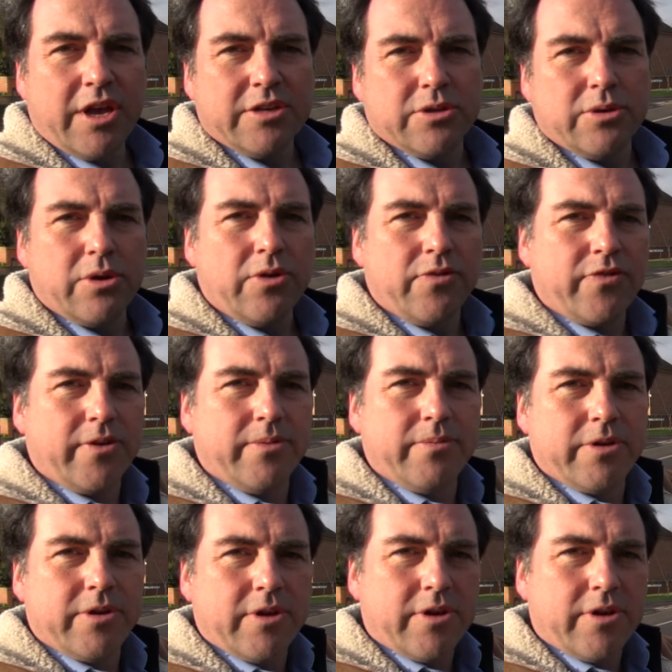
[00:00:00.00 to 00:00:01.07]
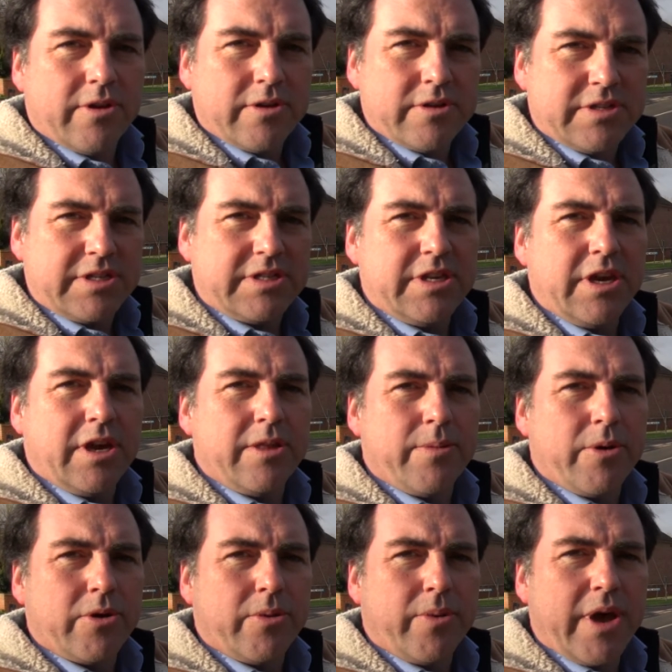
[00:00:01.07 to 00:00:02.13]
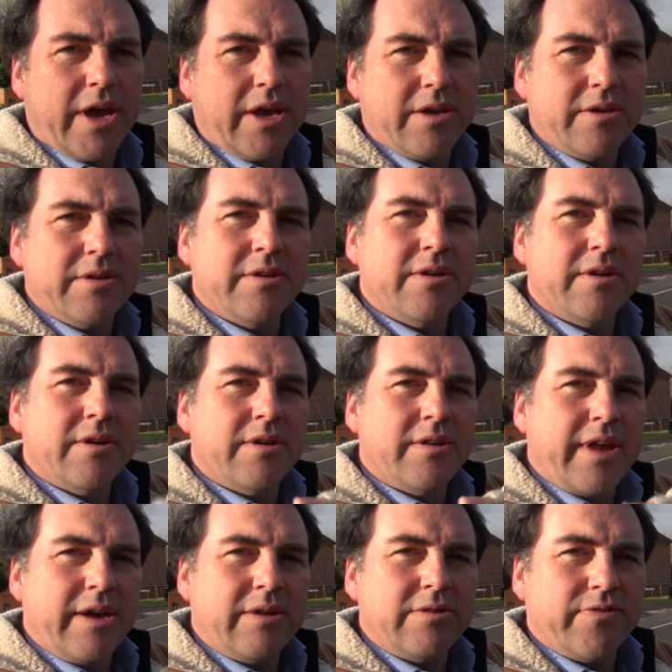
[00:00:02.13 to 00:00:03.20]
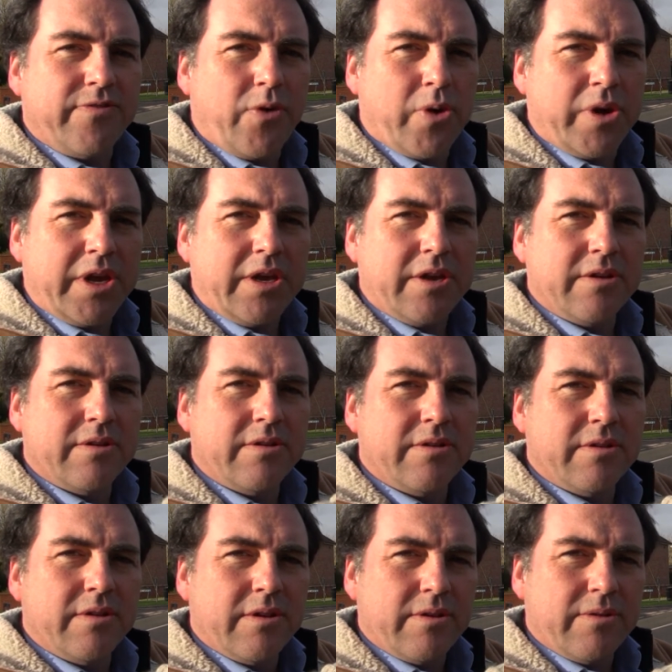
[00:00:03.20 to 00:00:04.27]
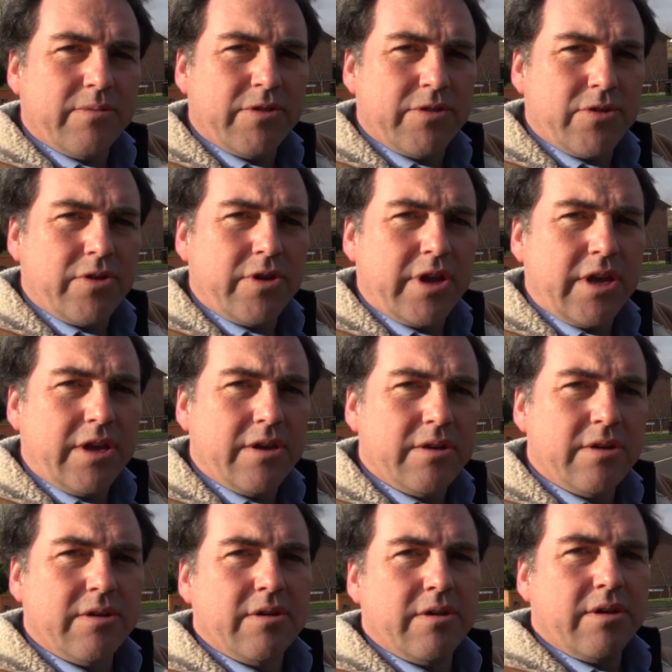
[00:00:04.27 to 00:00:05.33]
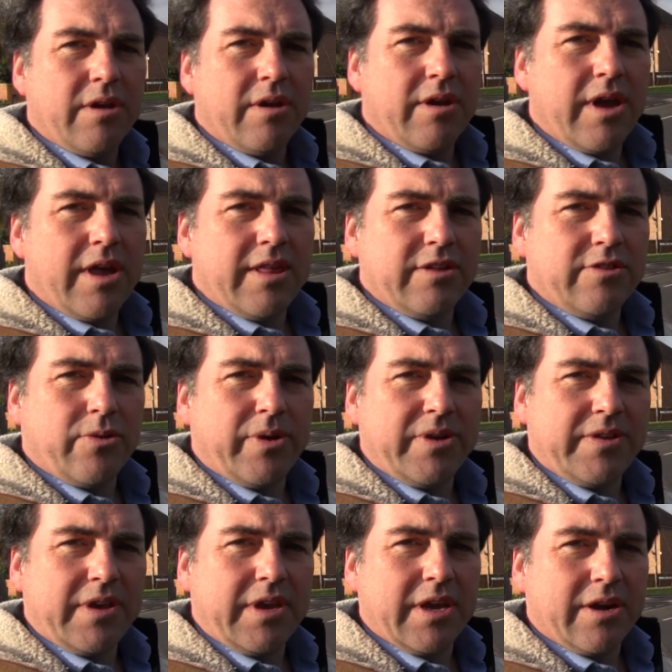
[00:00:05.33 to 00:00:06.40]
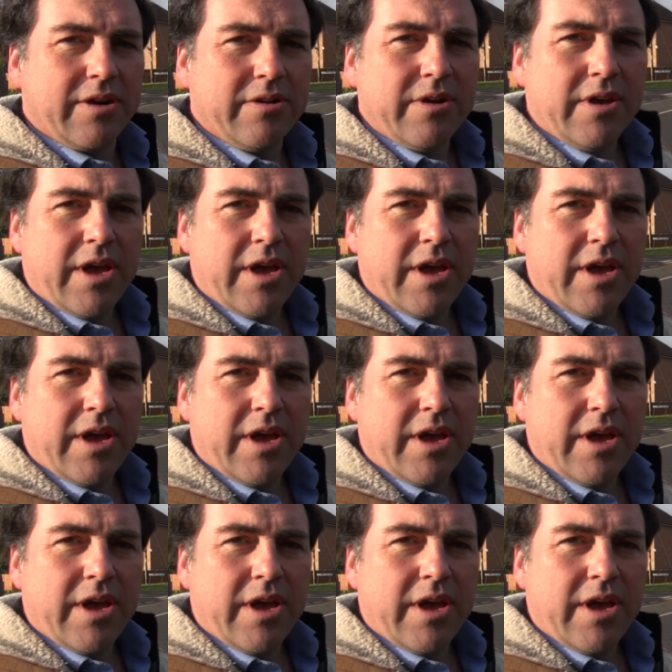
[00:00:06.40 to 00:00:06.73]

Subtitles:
So we'll go from 60 on the motorway, down to 40, 30, and then 20 here.